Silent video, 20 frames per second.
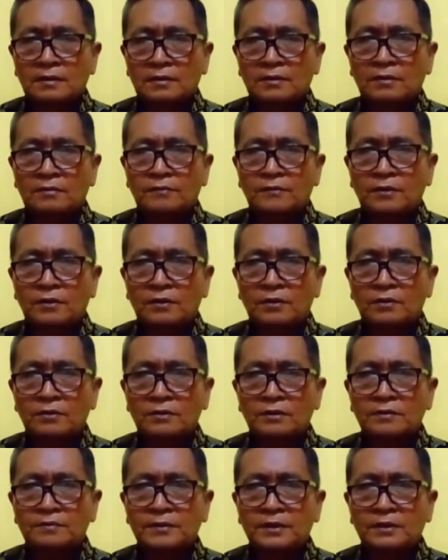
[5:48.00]
Of
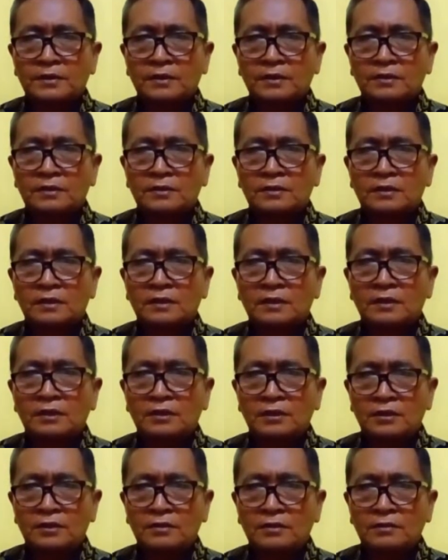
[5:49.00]
course, because
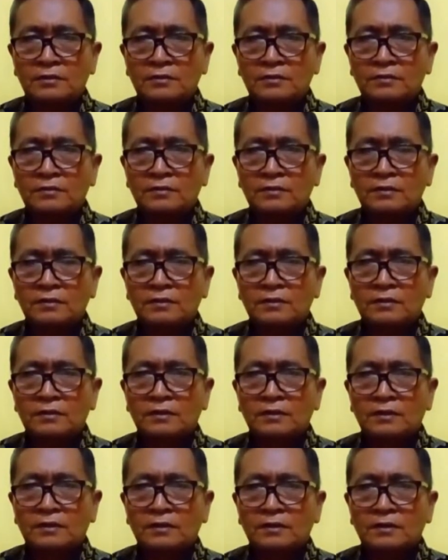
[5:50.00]
you
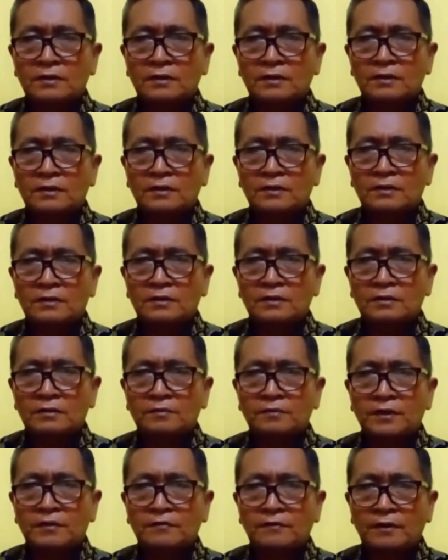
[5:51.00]

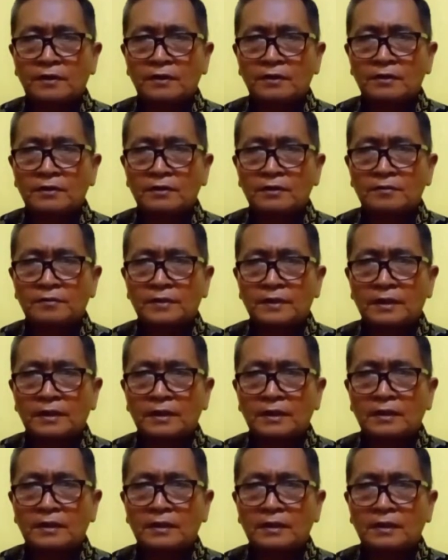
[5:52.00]
should be followed
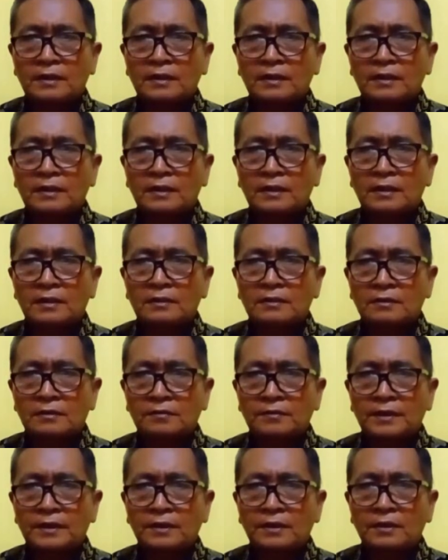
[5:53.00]
by to
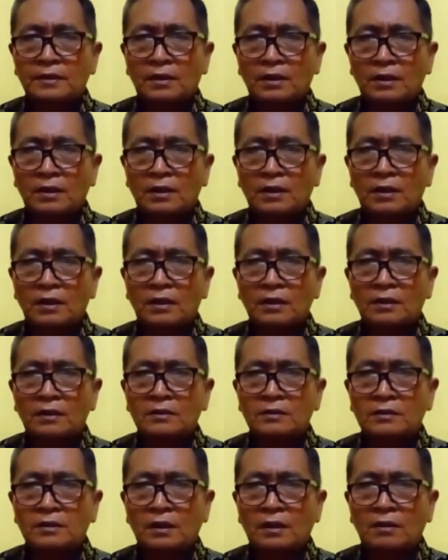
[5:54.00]
be are.
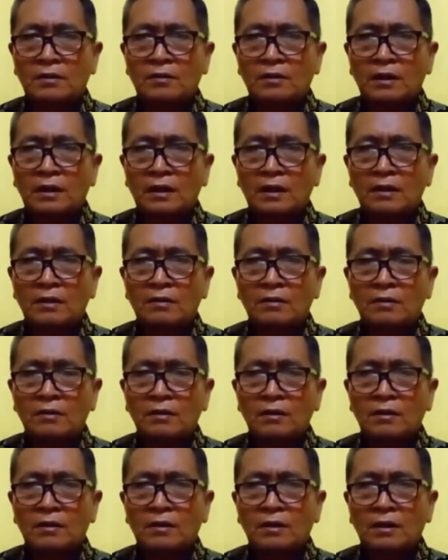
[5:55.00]
So how
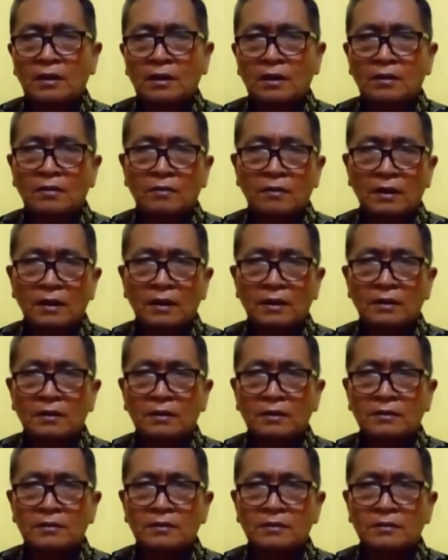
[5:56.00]
are
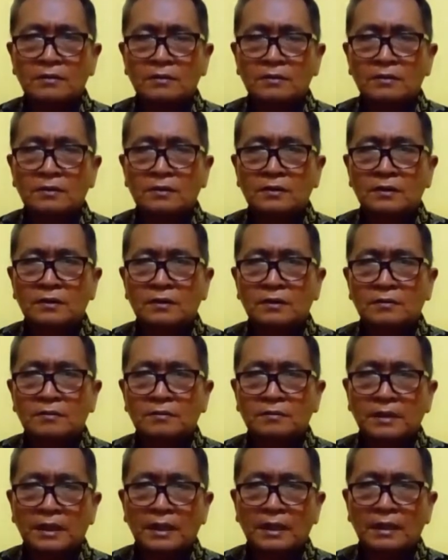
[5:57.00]
you?
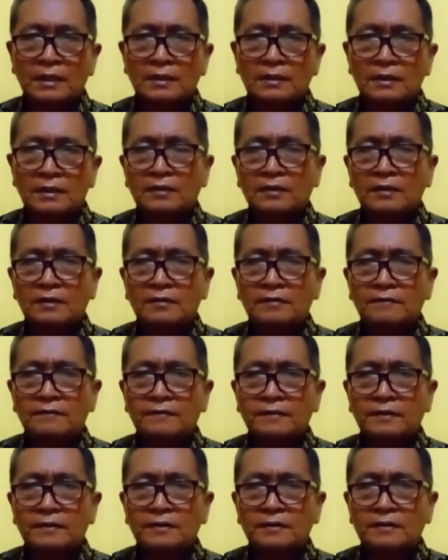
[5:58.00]
But if
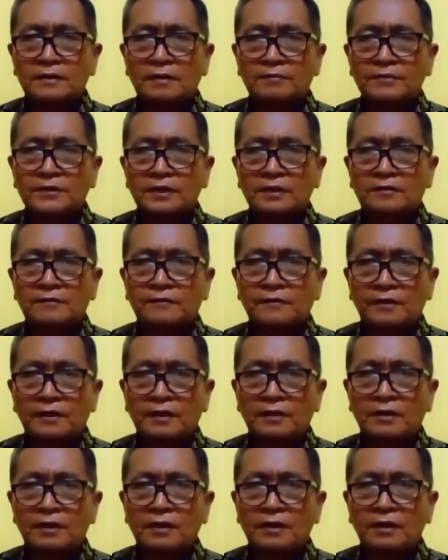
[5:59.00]
a subject
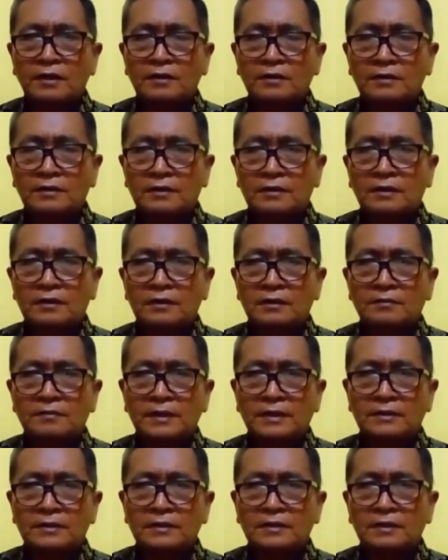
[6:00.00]
father, she
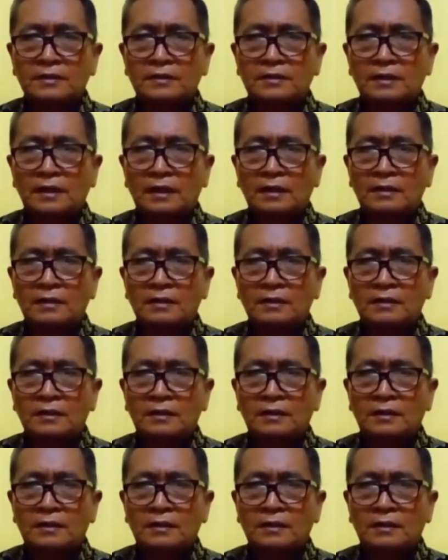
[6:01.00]
must say,